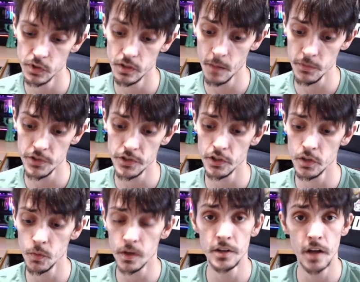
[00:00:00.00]
I'm sure you
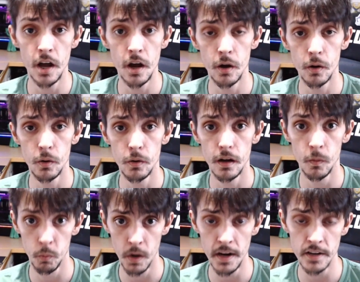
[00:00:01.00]
want to know
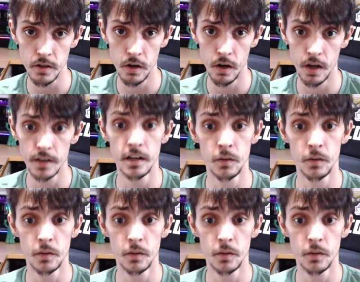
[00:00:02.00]
when it's on